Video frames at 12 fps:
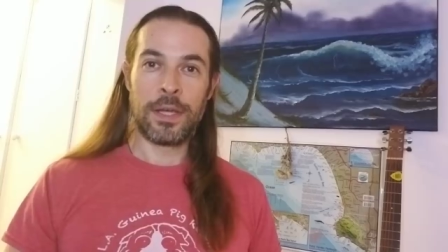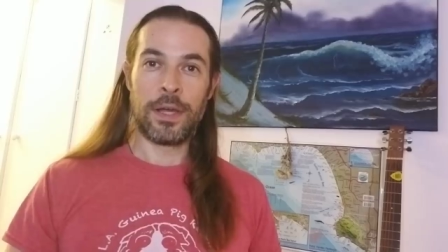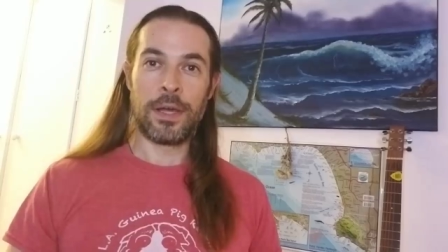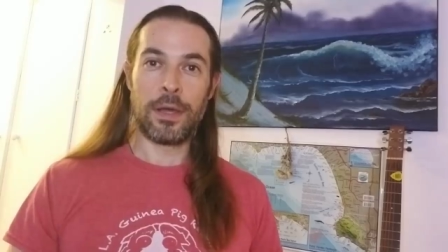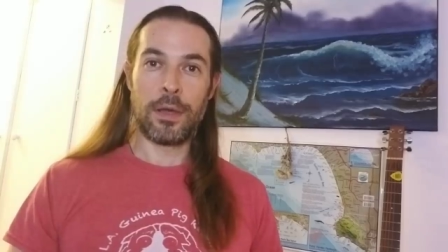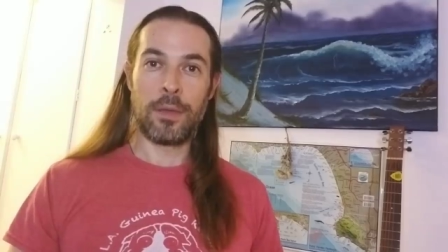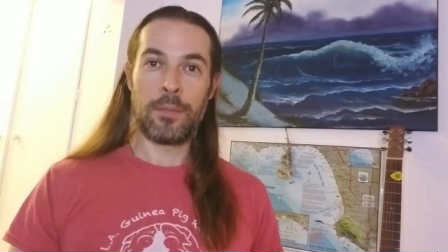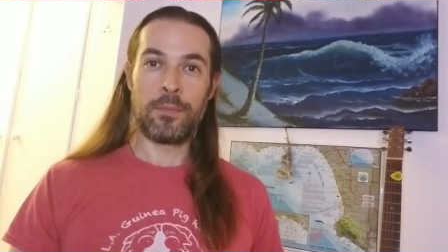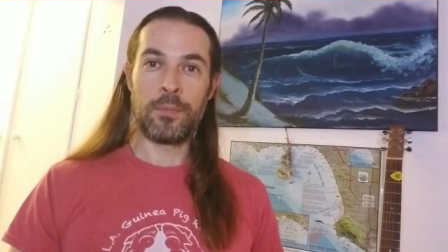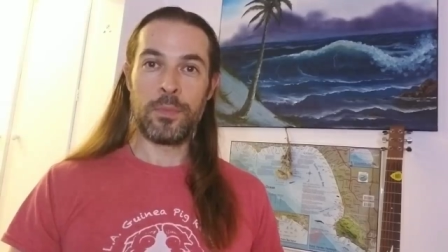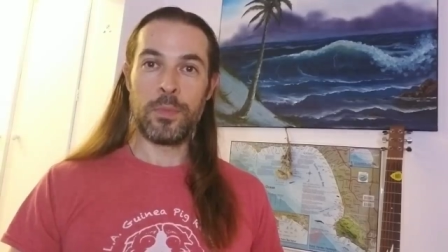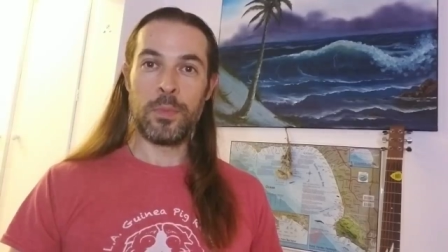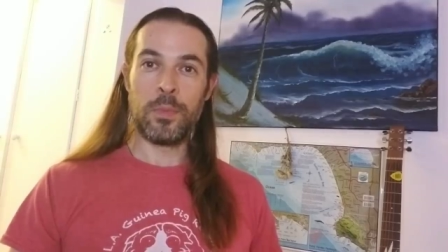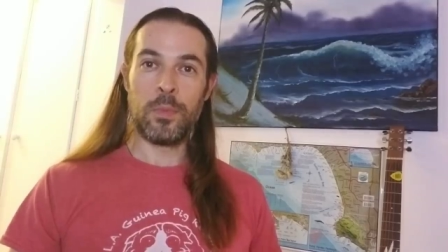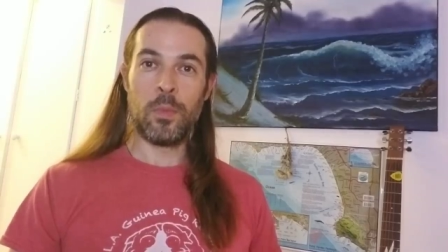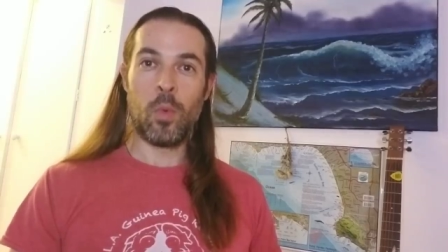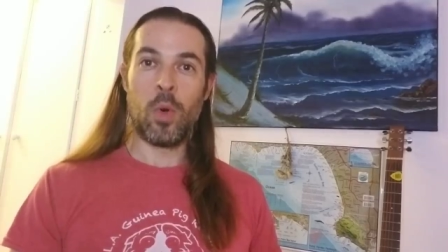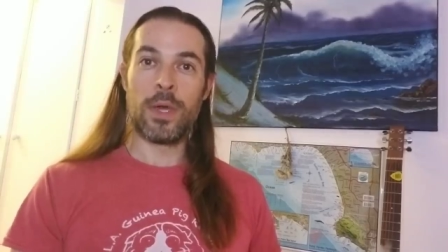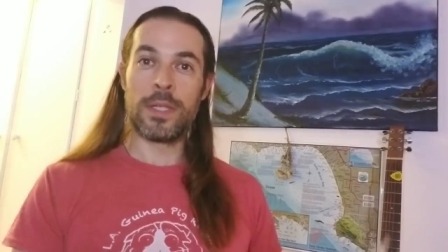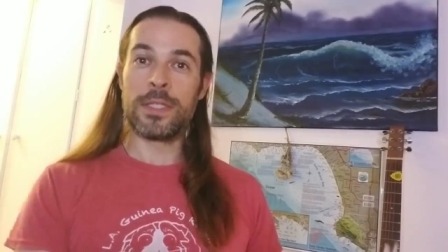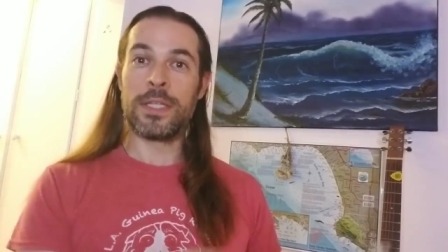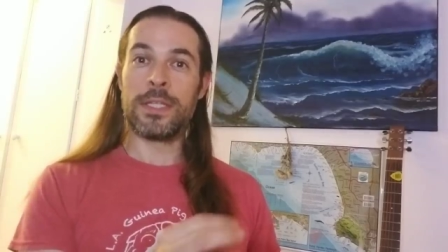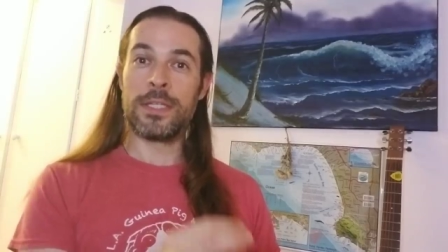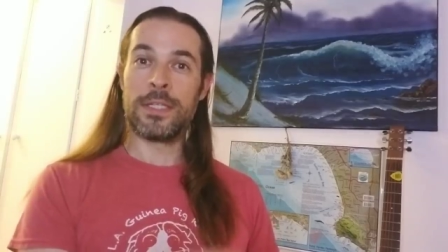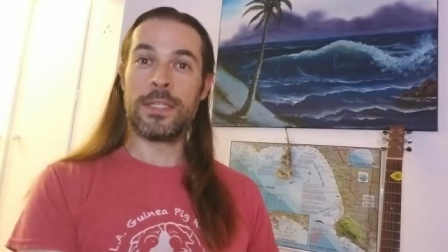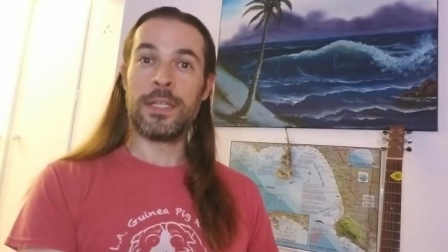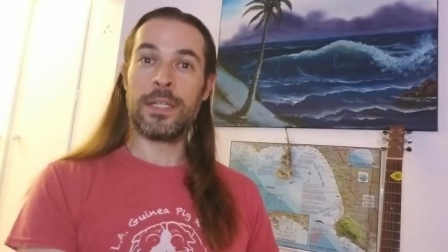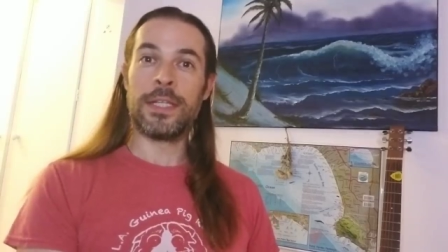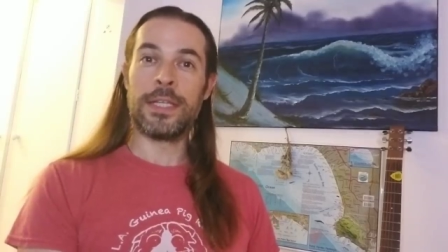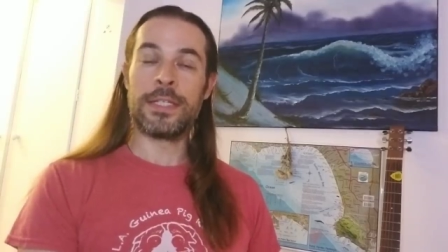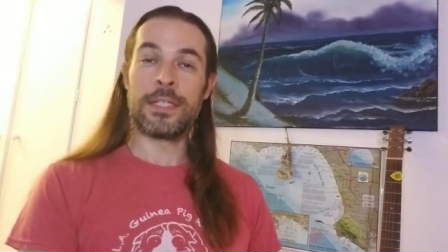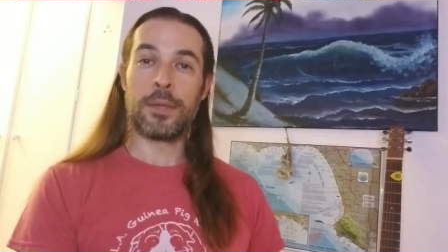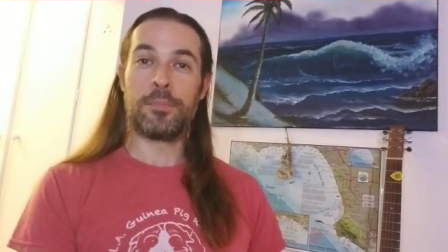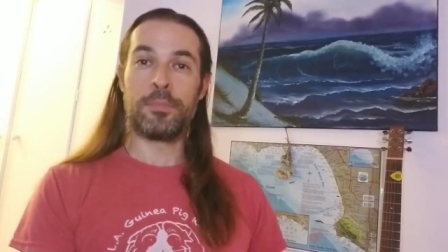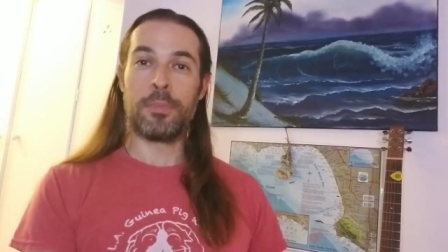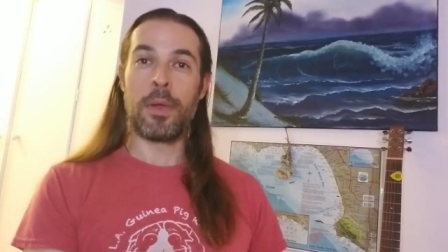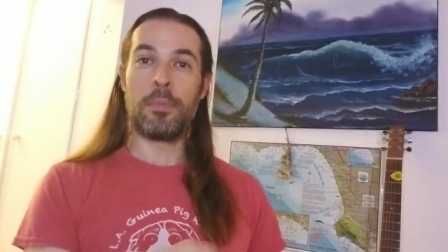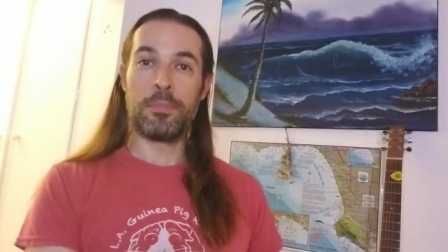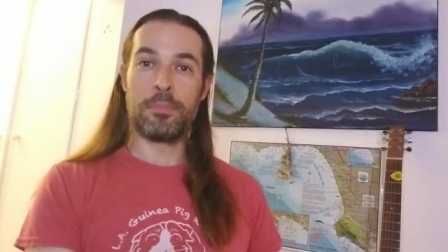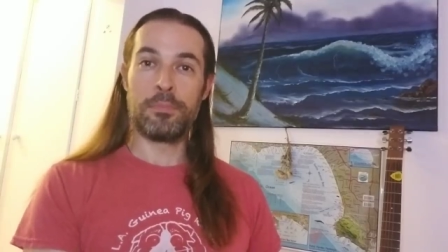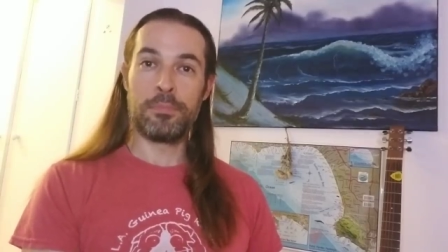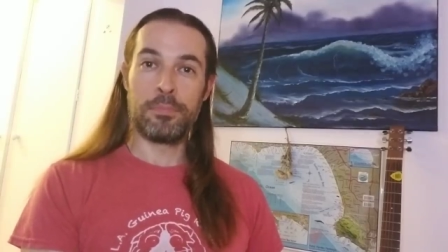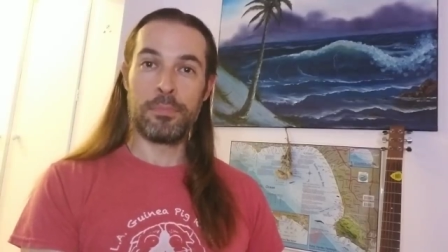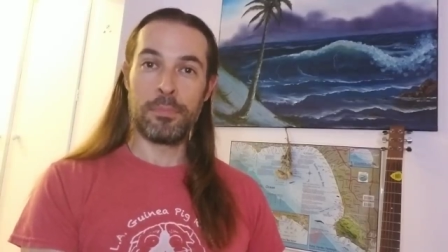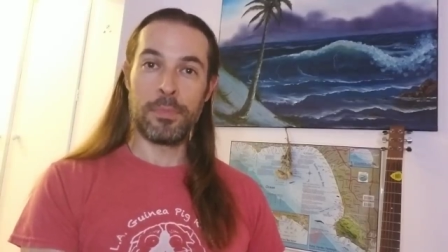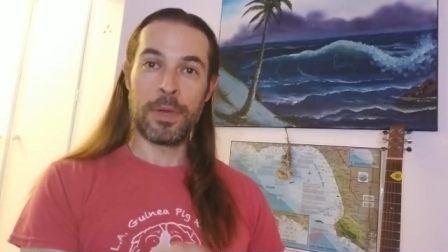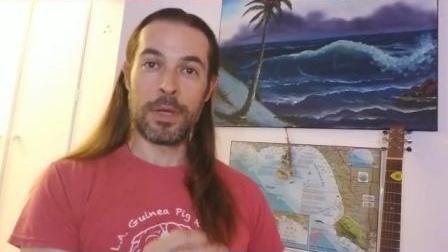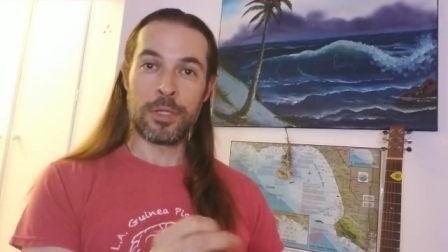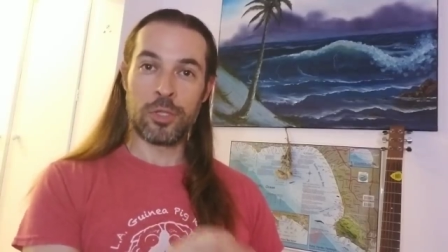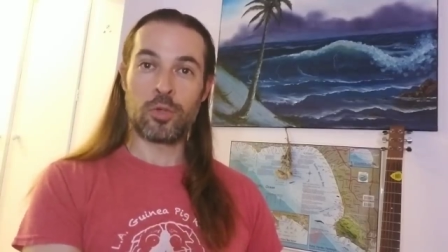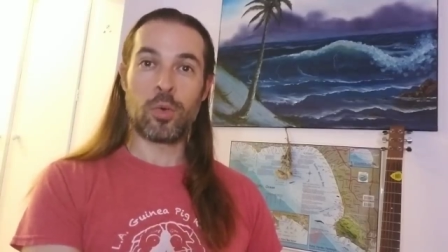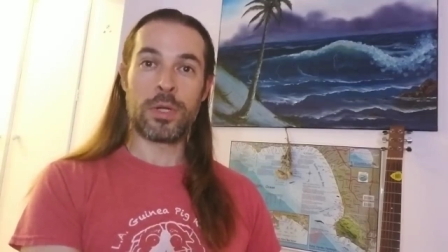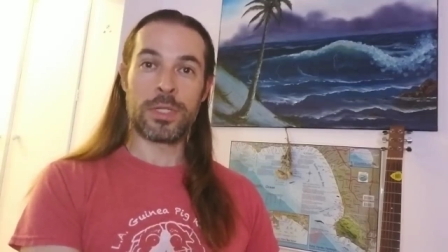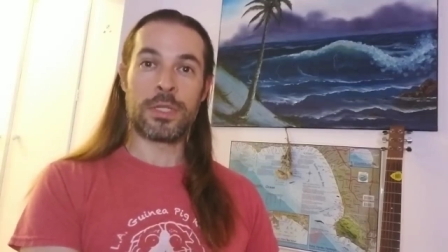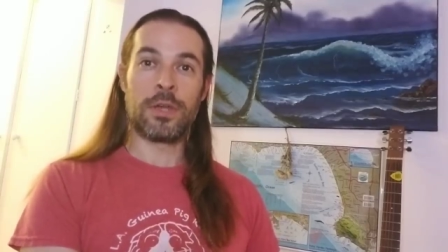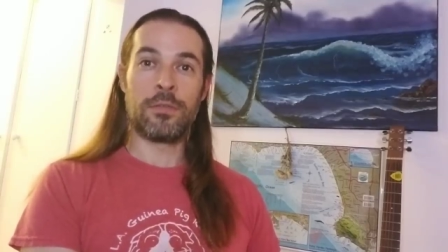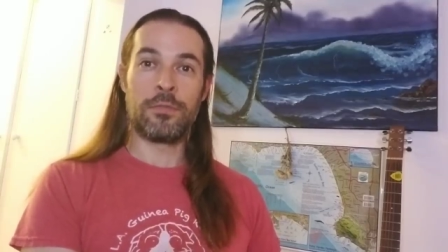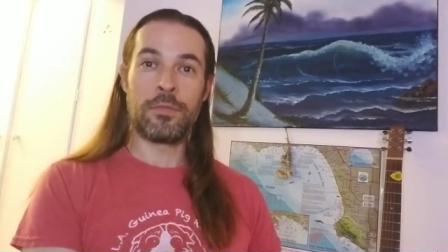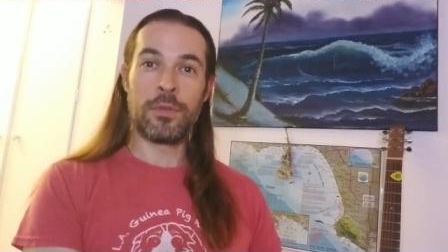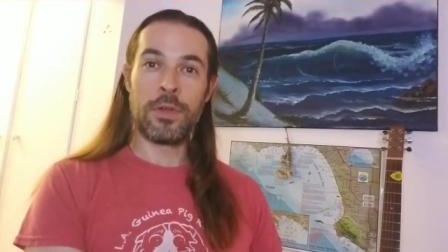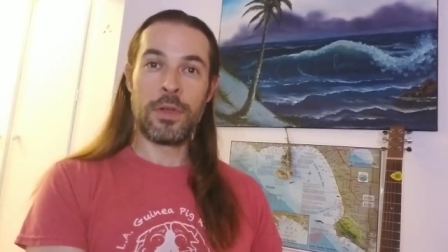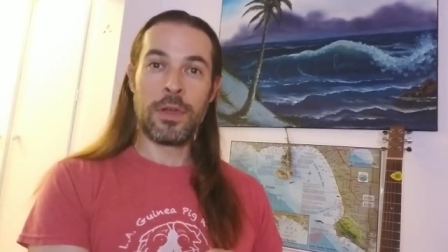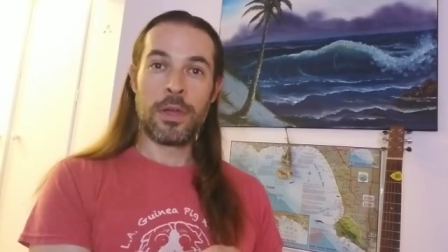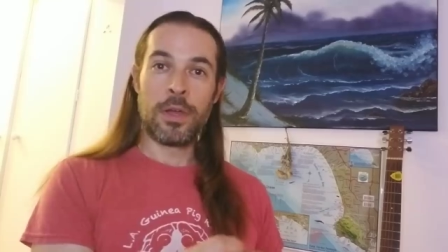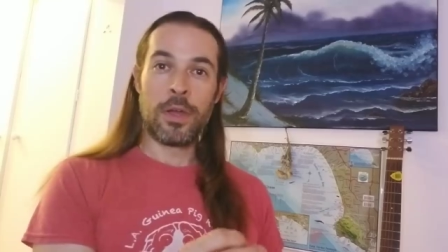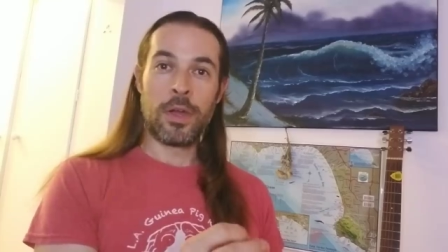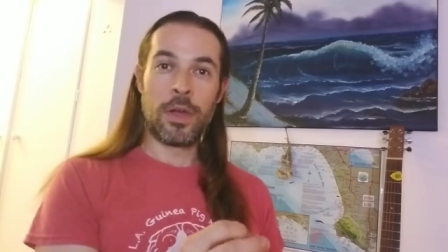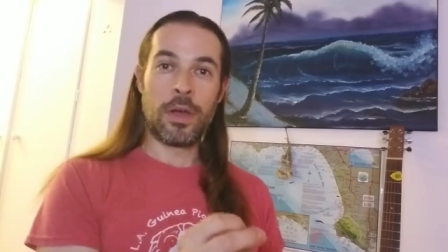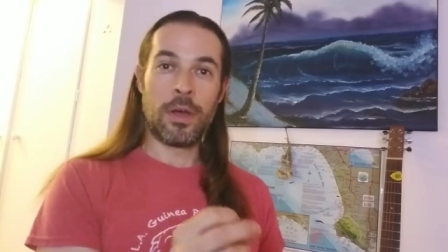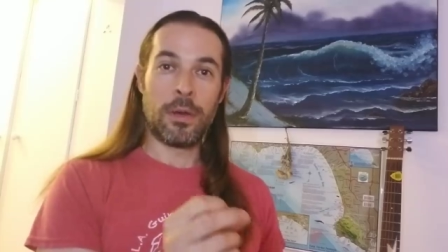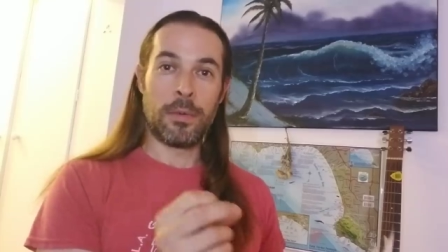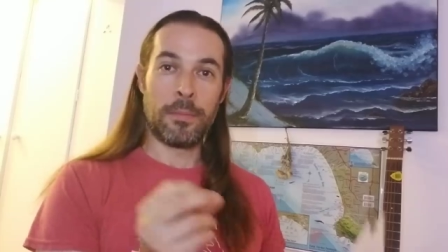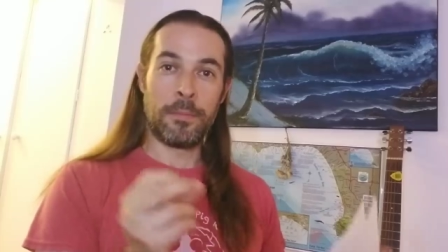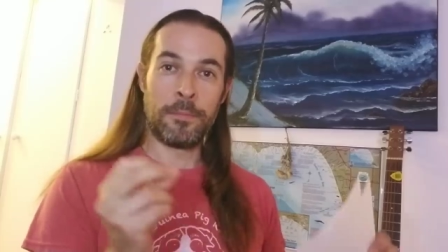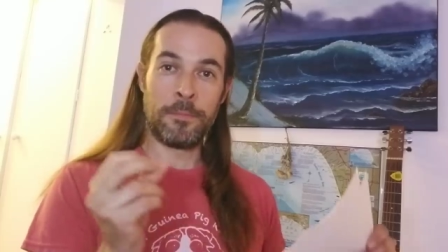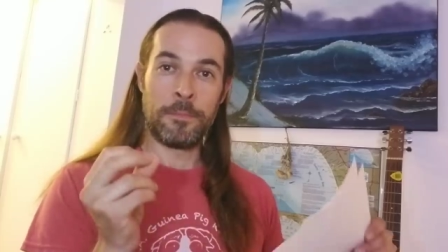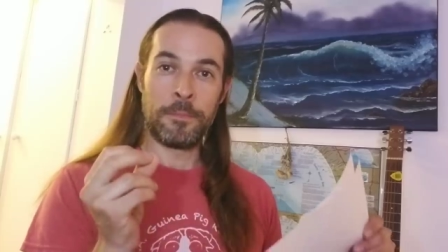uh, was and still is a, a, a source of um,